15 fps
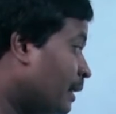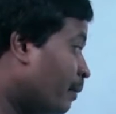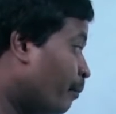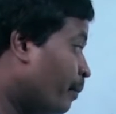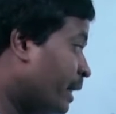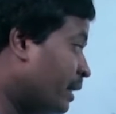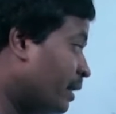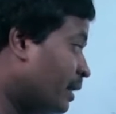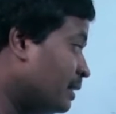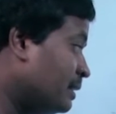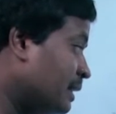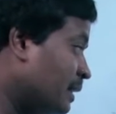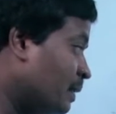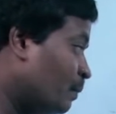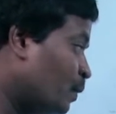
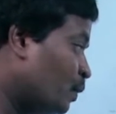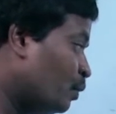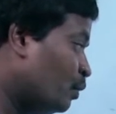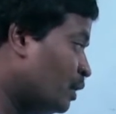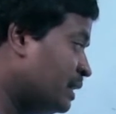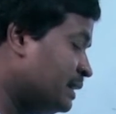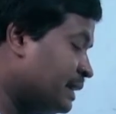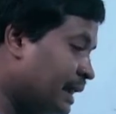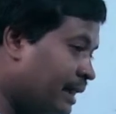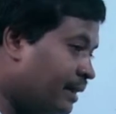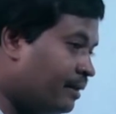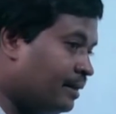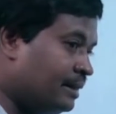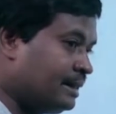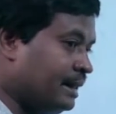Metaxylem towards the
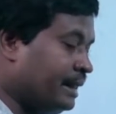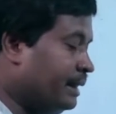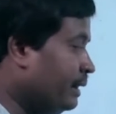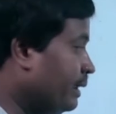inner side.